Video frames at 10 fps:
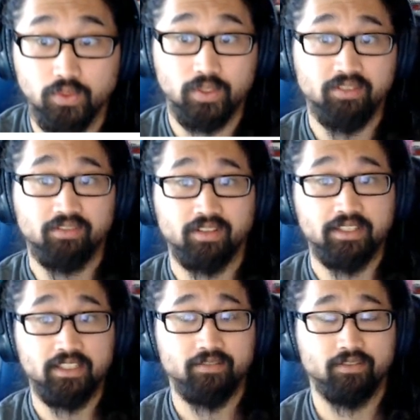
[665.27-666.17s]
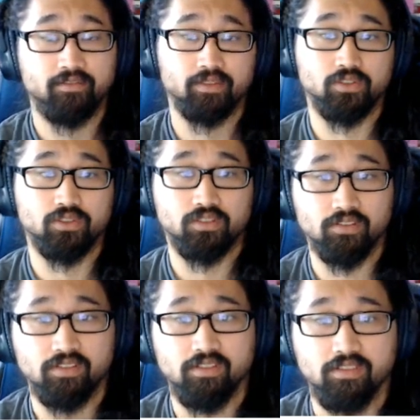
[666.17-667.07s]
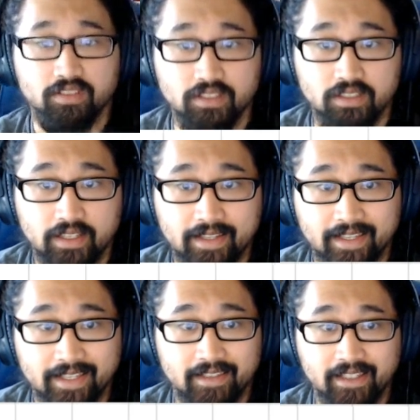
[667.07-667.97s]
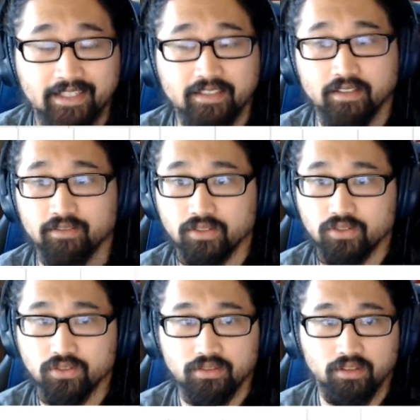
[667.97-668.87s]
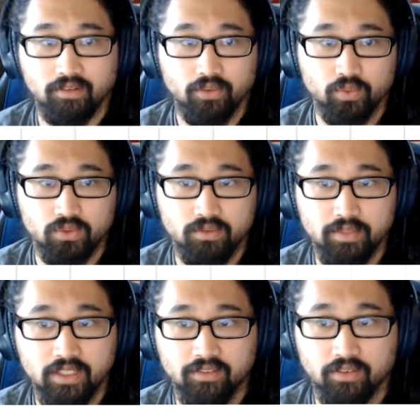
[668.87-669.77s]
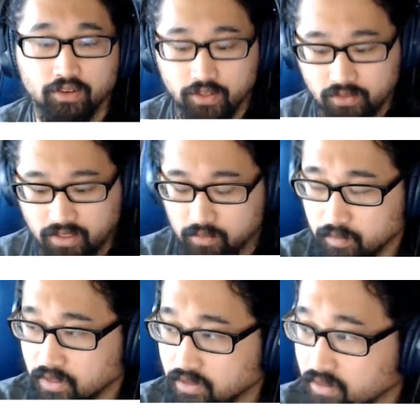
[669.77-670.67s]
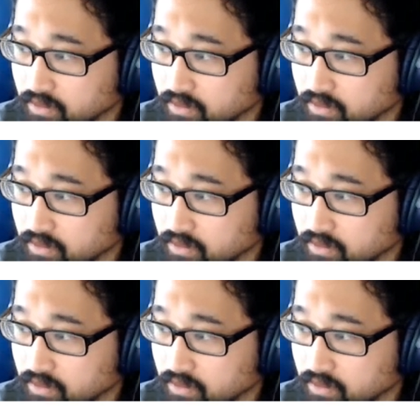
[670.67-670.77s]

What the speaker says: slightly different version because this is the Atlantic version of the rule because there are no decimal places.